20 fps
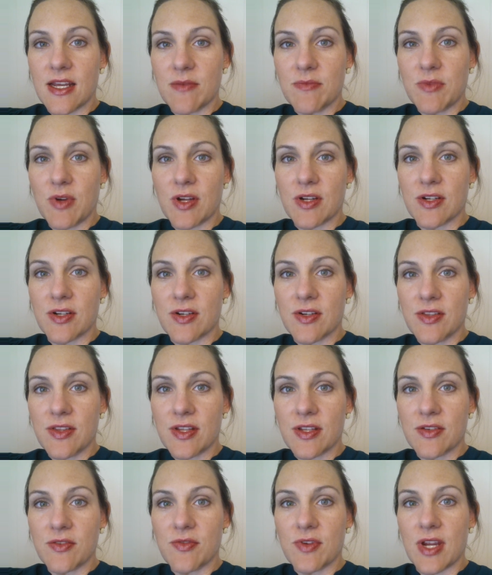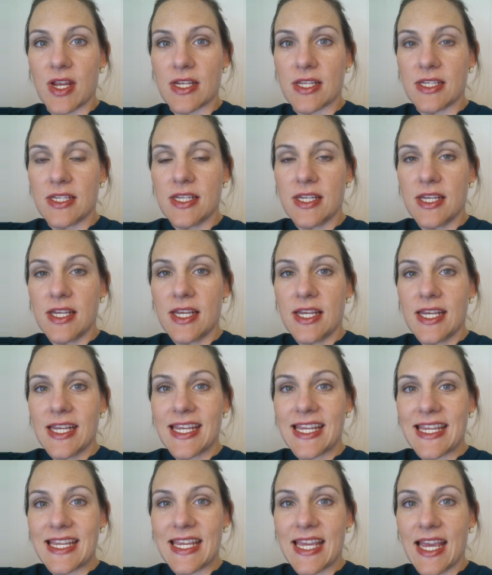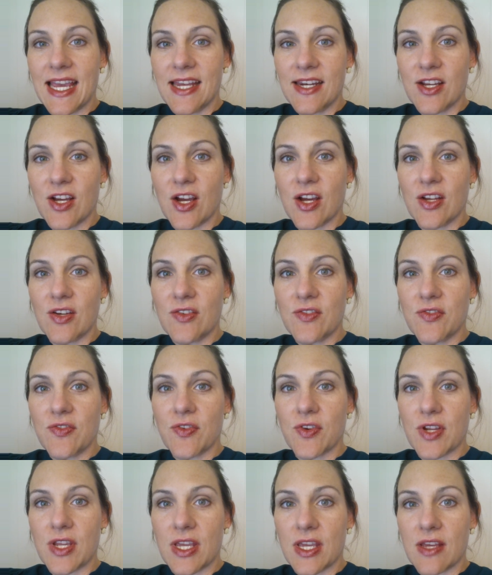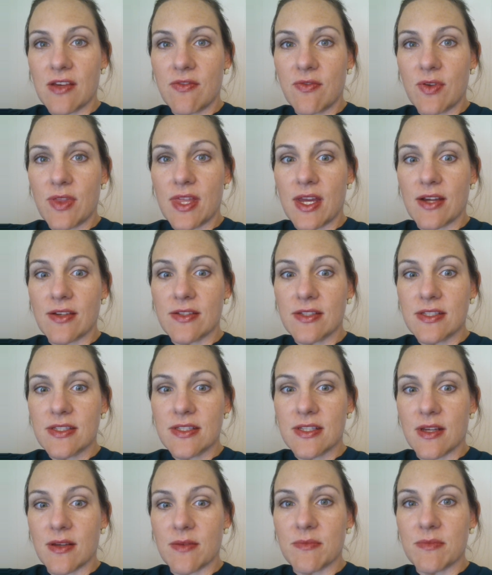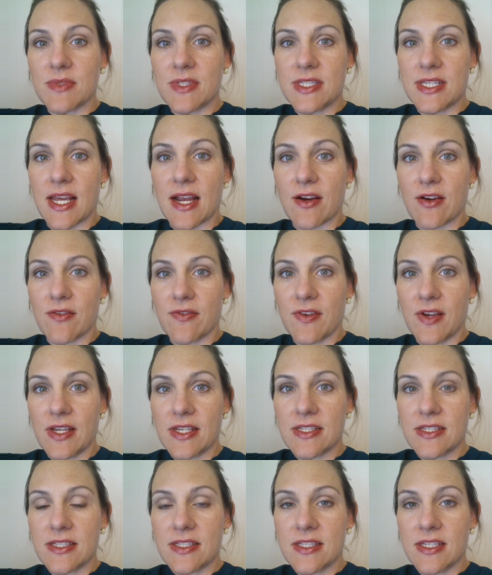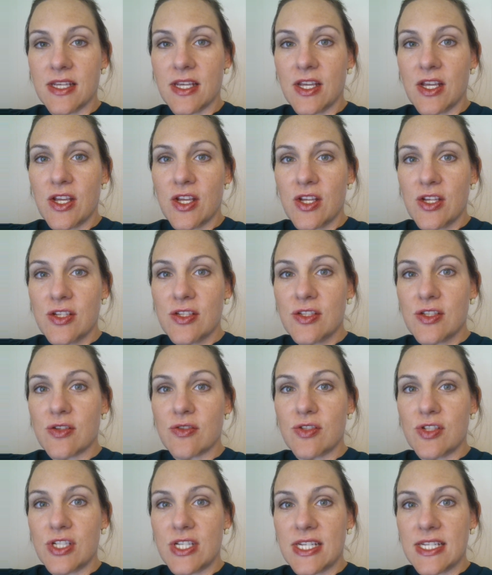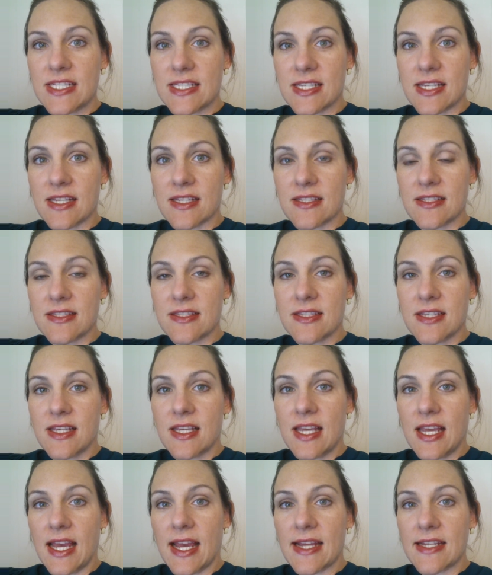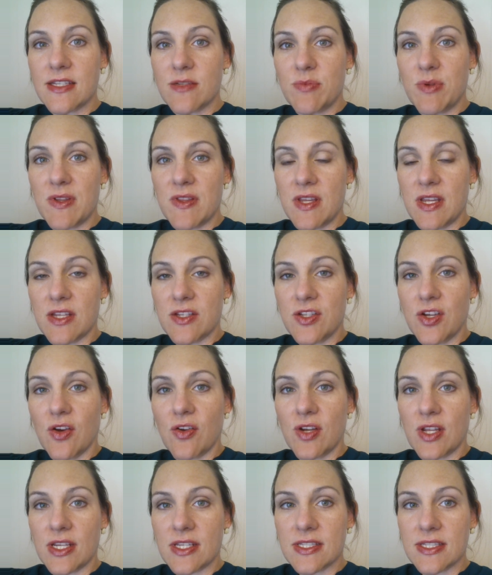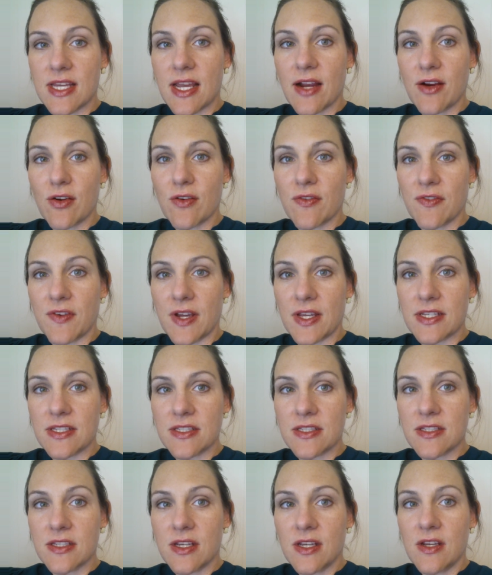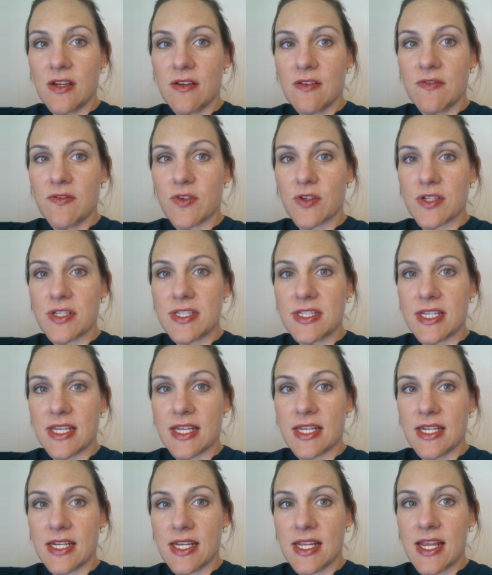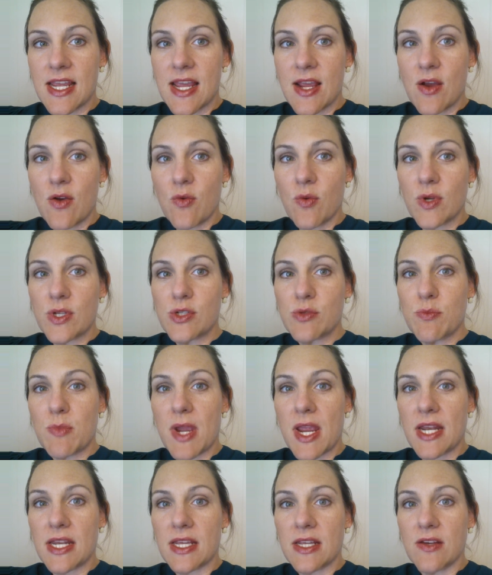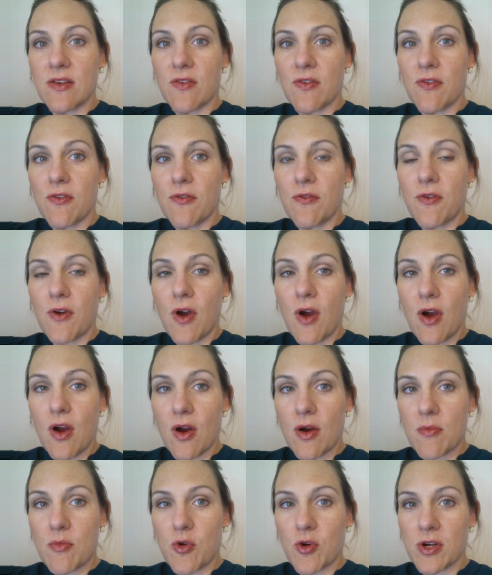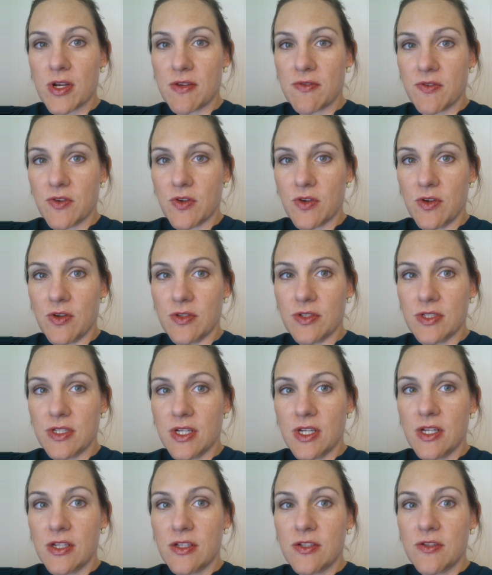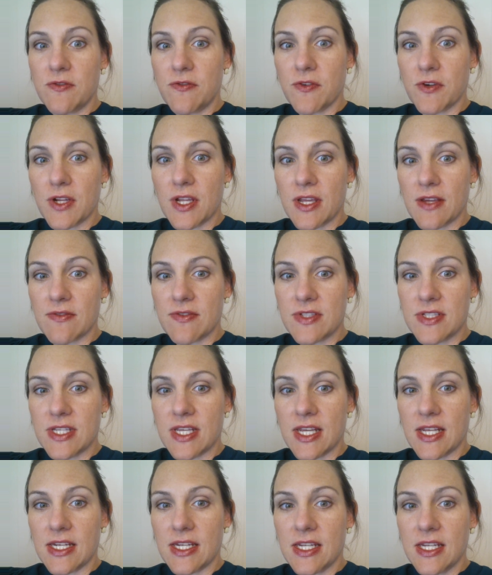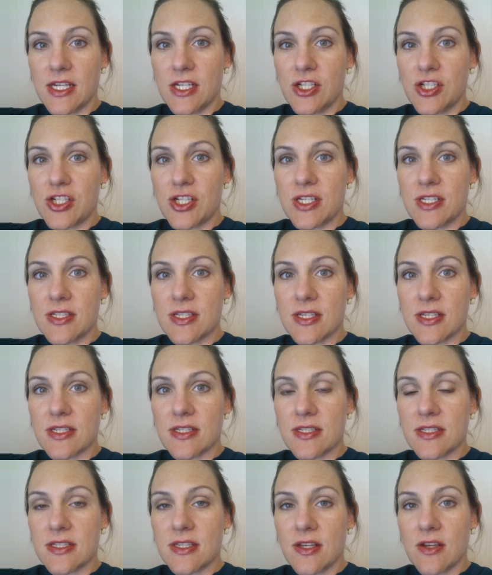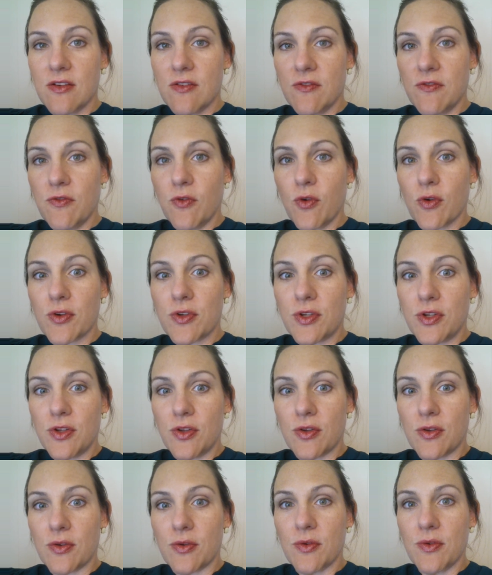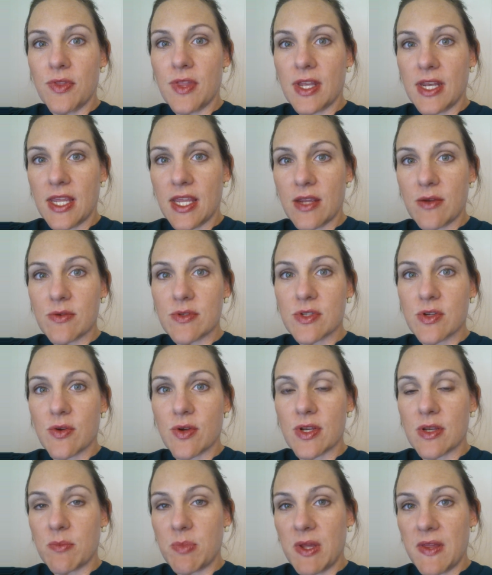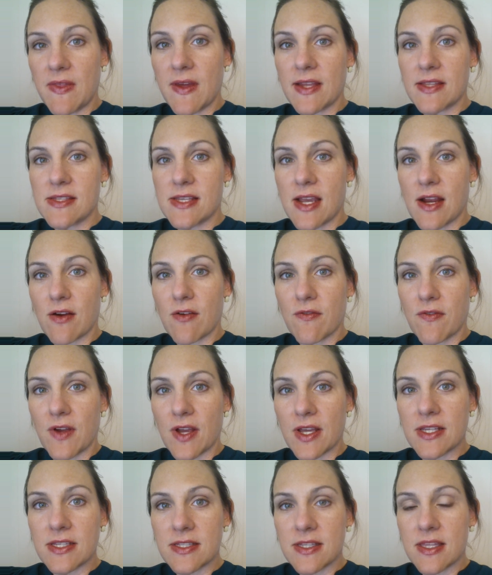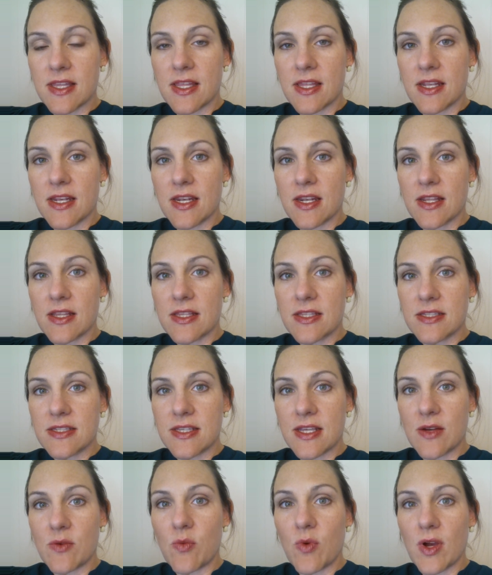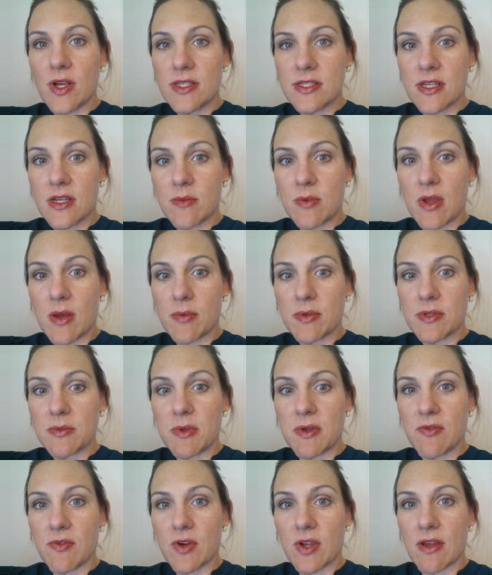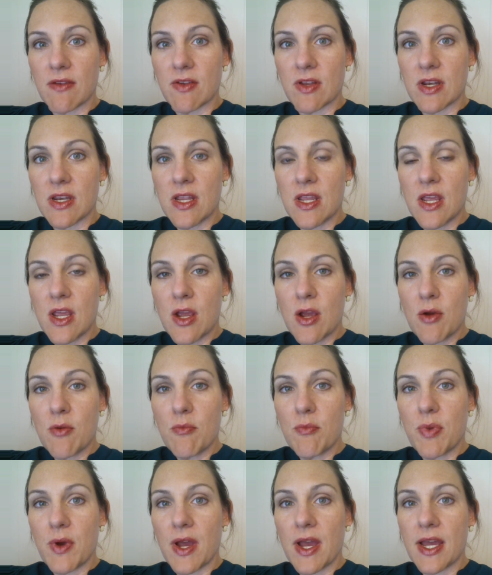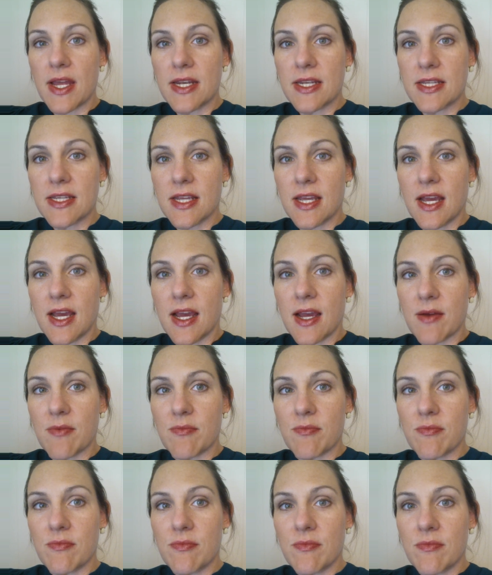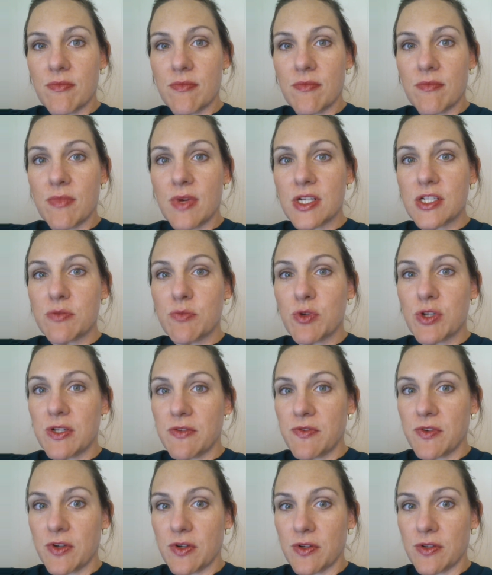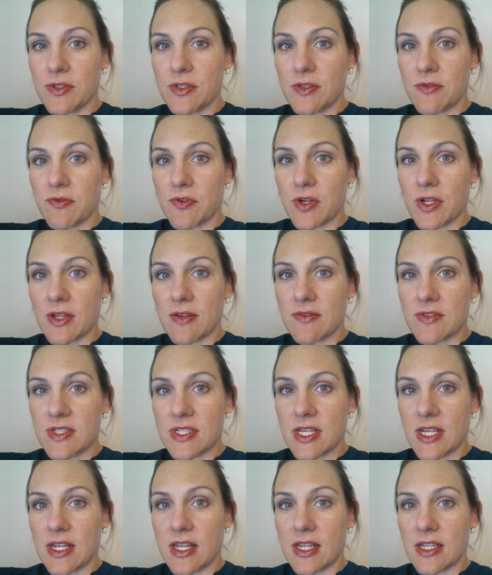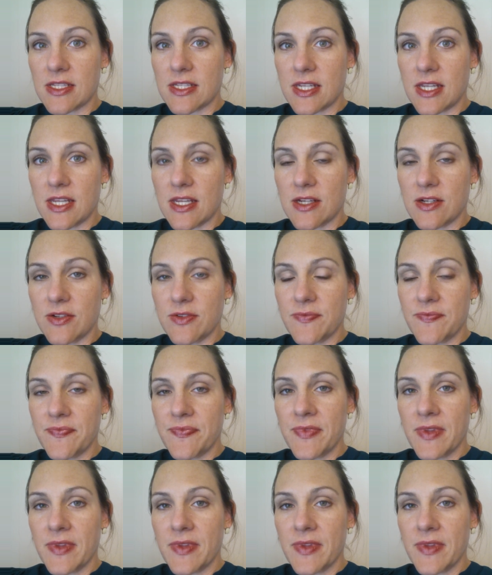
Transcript: up on earth and created, He cannot forgive without some sacrifice. So Jesus had to be the atoning sacrifice for sin, which made it far more difficult to forgive sin. Jesus foreknew that he was going to be that sacrifice and that sin was going to be able to be forgiven, but um, much more difficult to forgive sin than to heal.